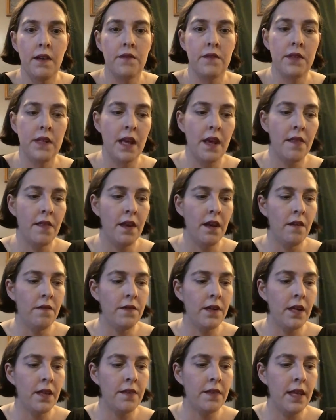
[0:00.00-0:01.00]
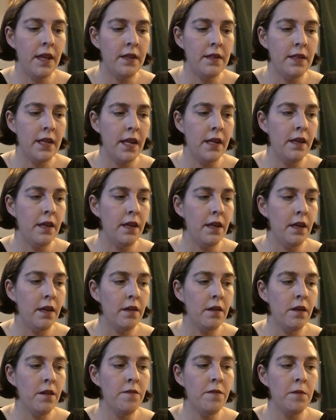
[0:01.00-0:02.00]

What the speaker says: now that I've got that taken care of,